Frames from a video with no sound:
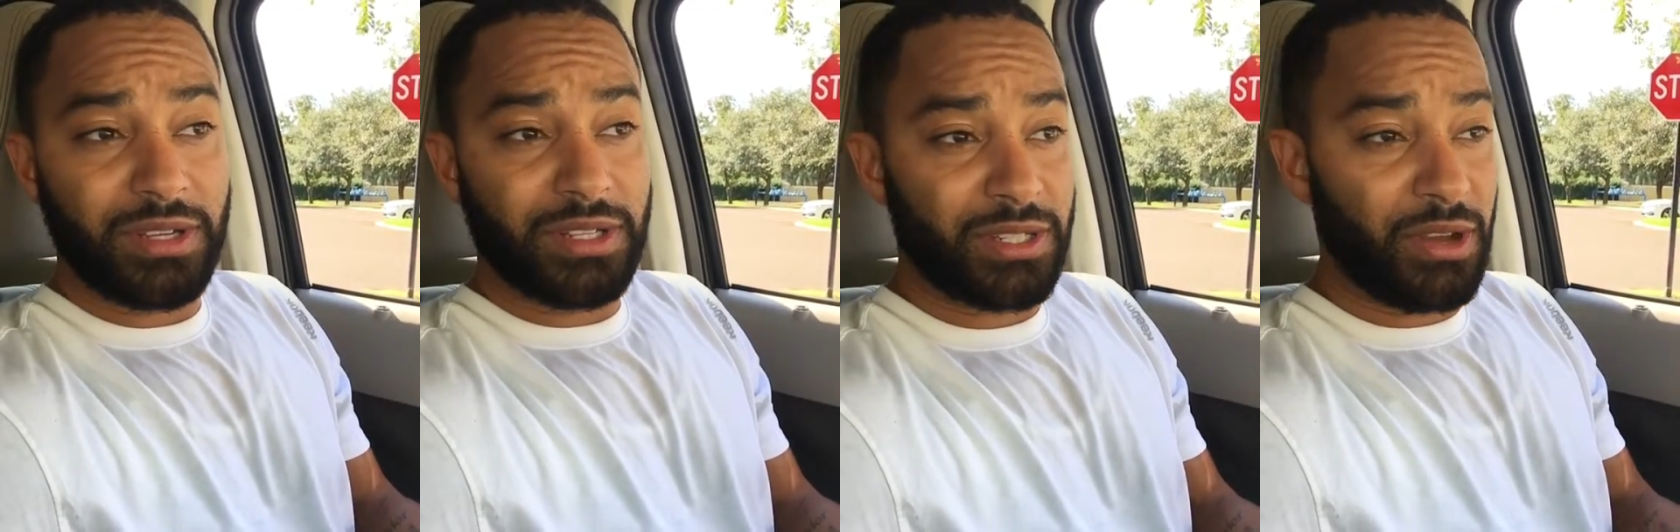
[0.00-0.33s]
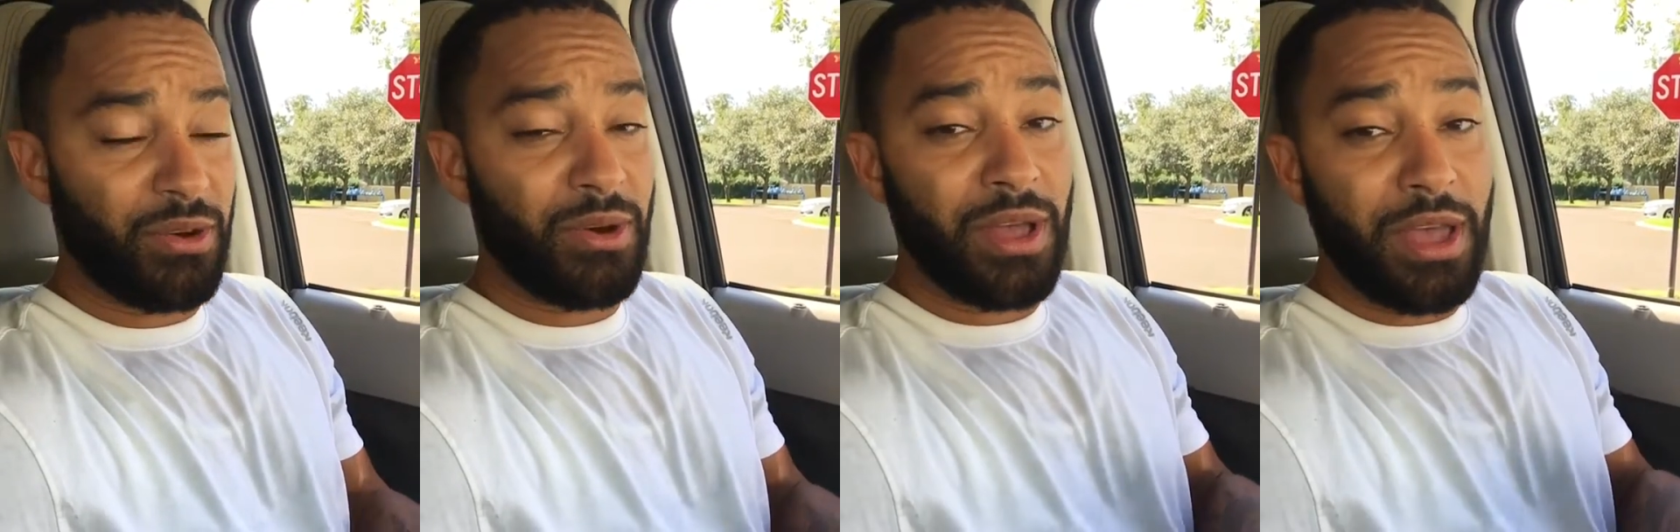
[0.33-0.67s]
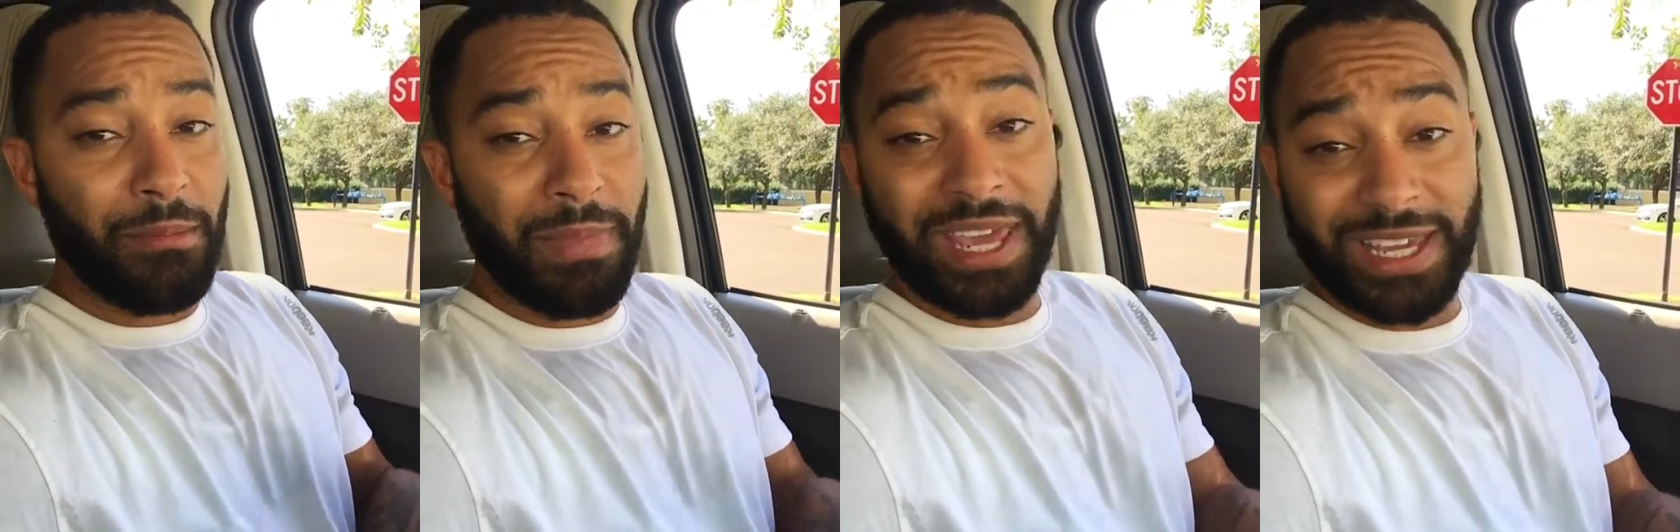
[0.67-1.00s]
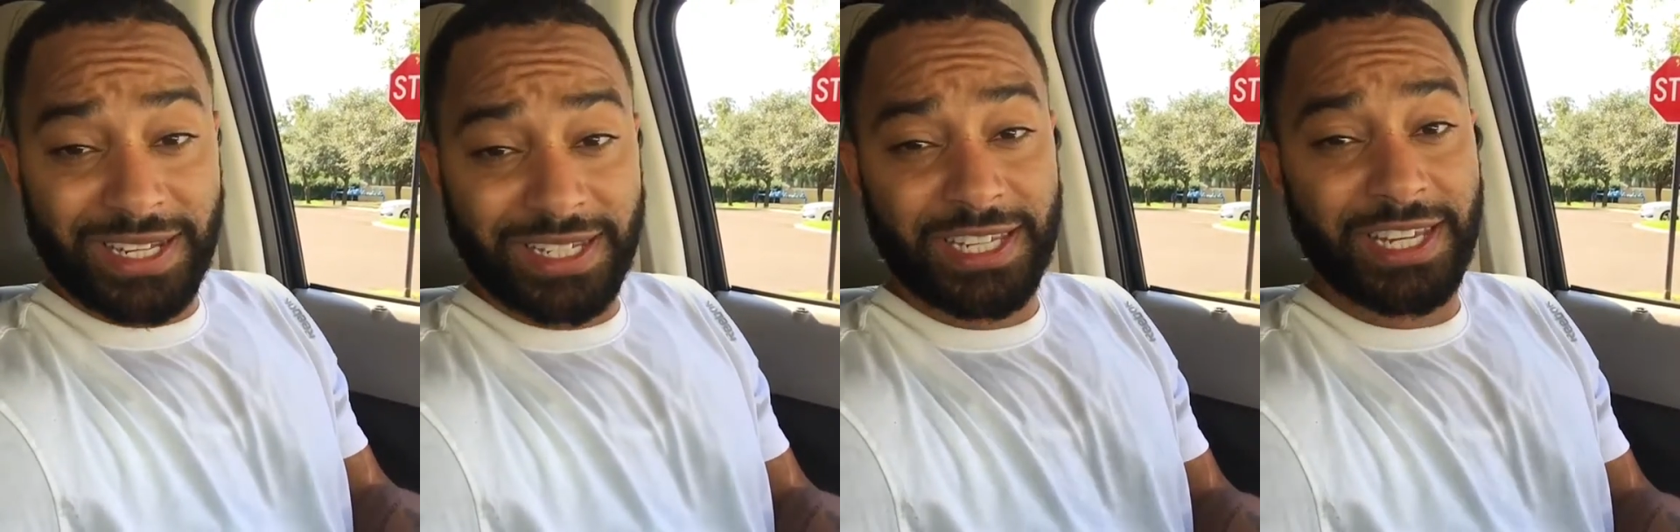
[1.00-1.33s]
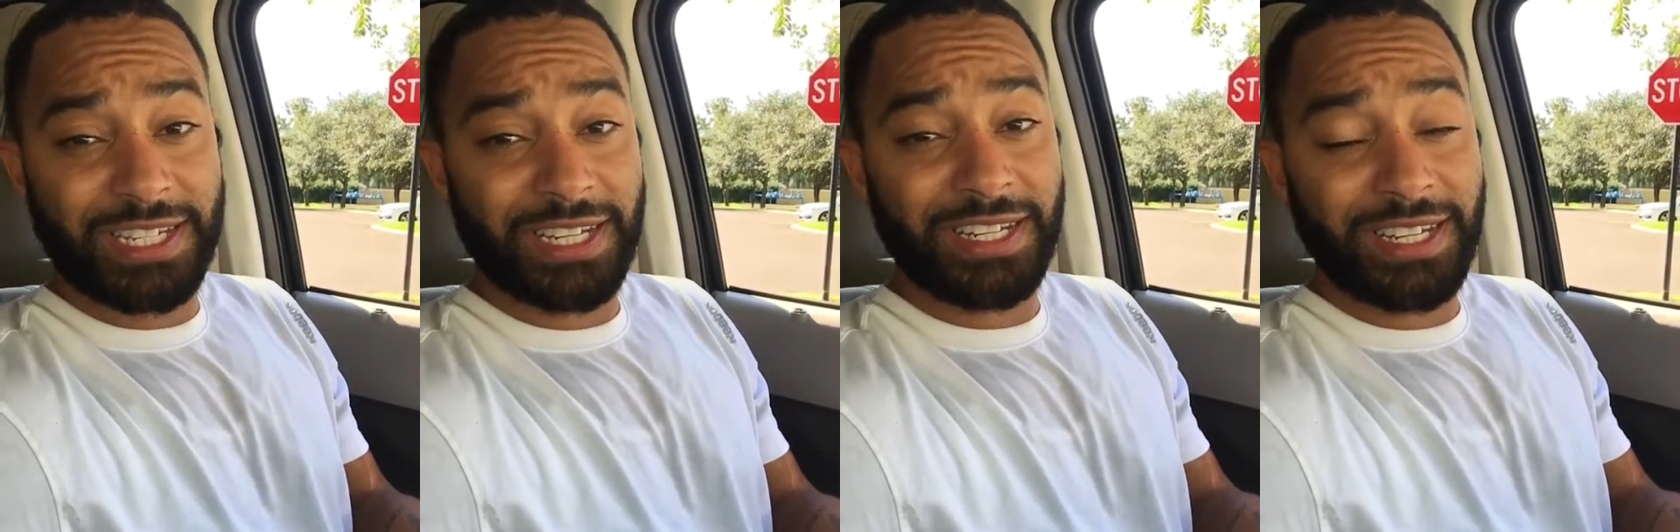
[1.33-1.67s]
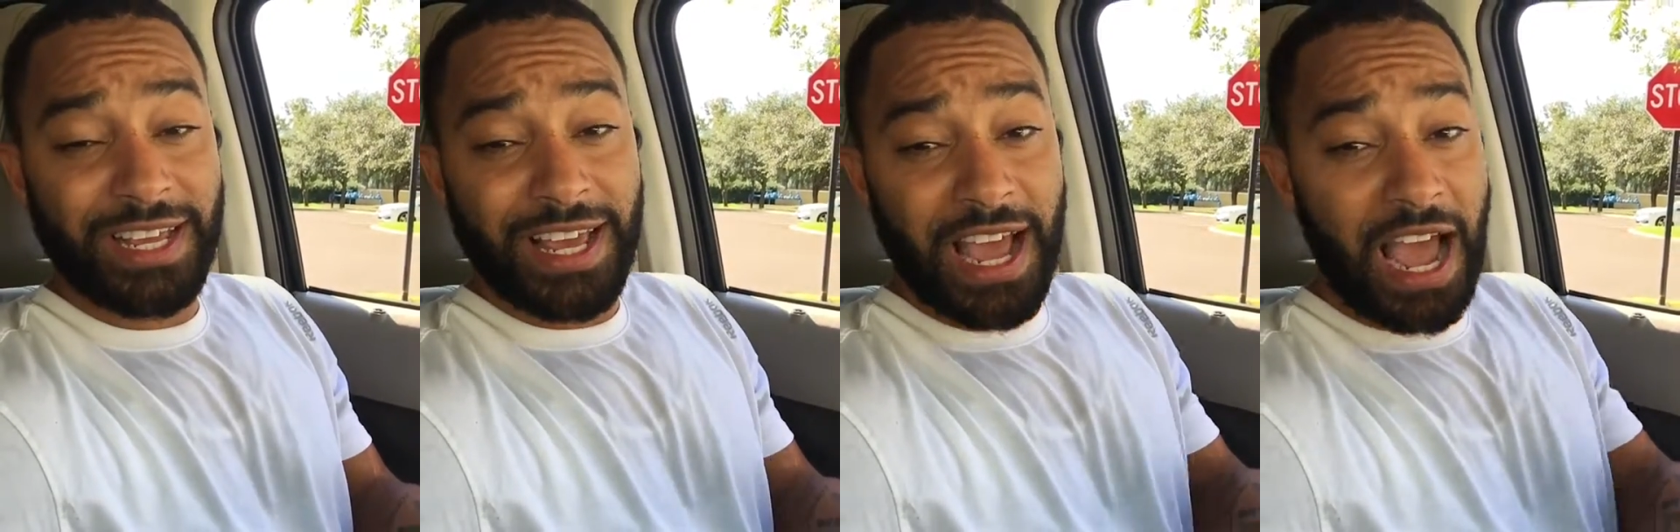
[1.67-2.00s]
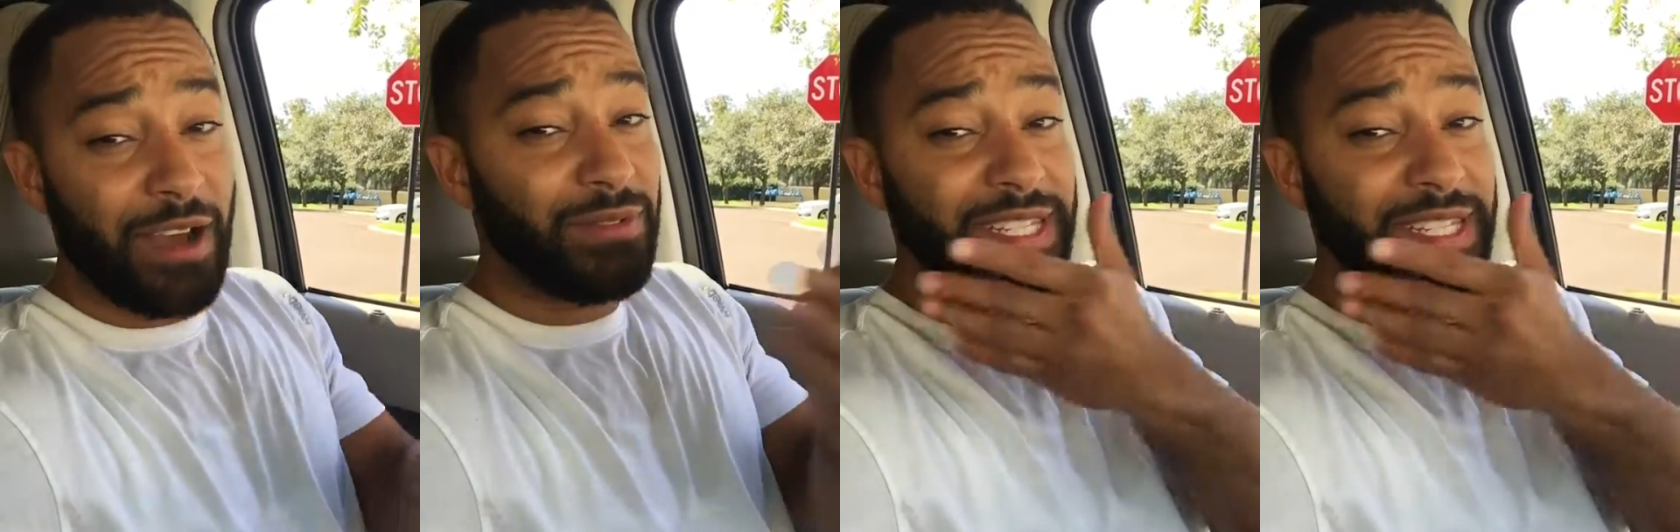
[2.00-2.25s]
so Make a decision. I've